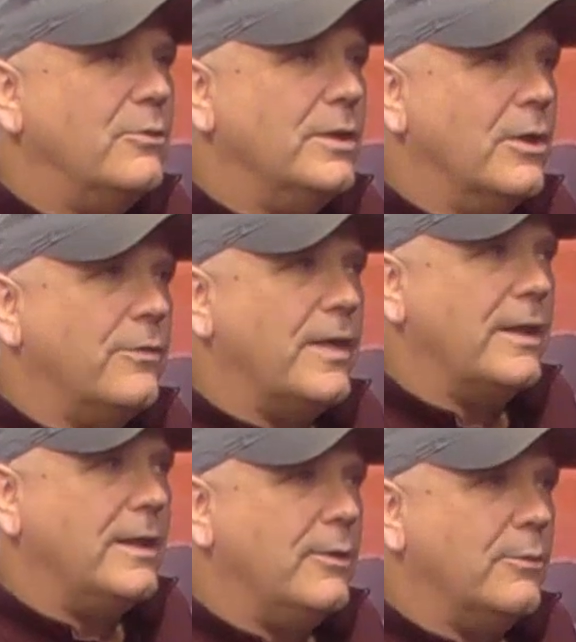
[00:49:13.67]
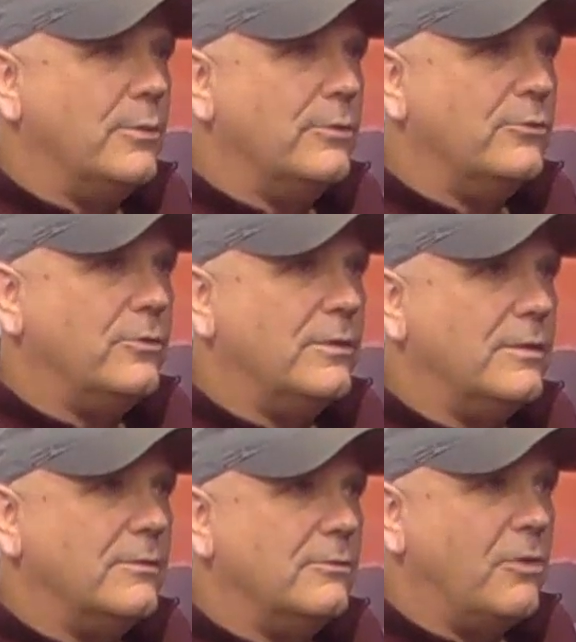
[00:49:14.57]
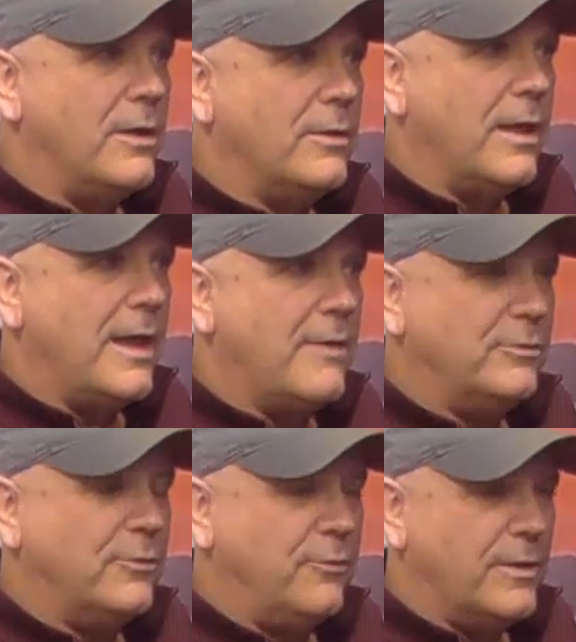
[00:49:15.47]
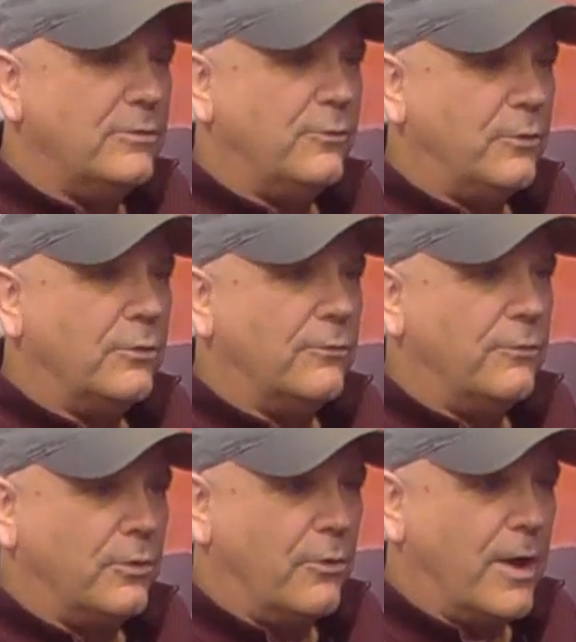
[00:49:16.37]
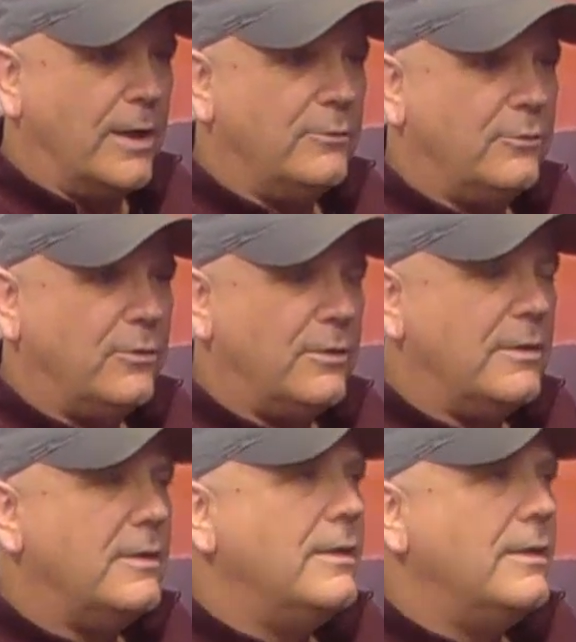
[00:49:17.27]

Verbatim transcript: We know that he was trying to have defense for, for Christ.